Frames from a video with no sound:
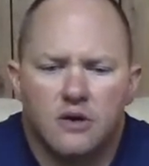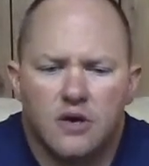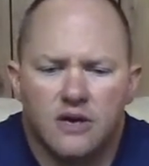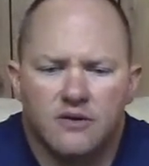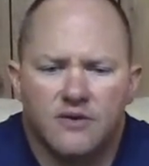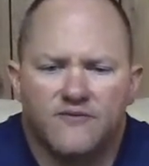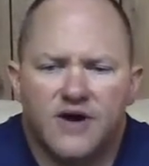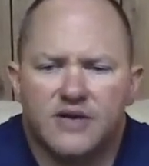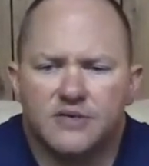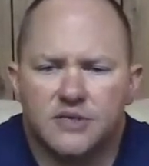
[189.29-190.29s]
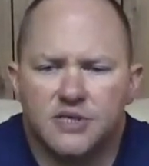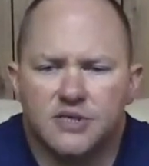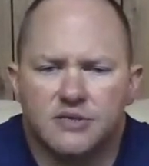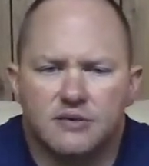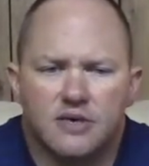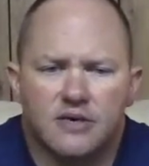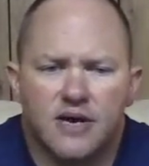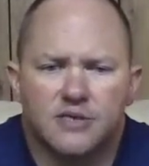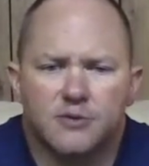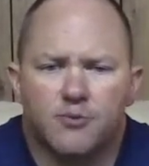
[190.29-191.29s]
And in fact, it just it got
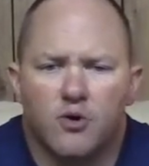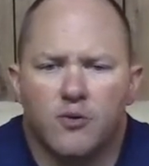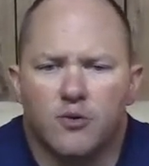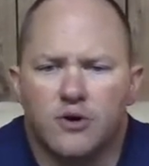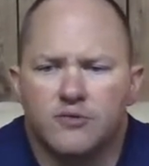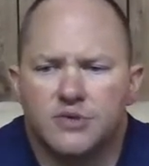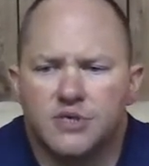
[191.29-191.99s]
to the point where it was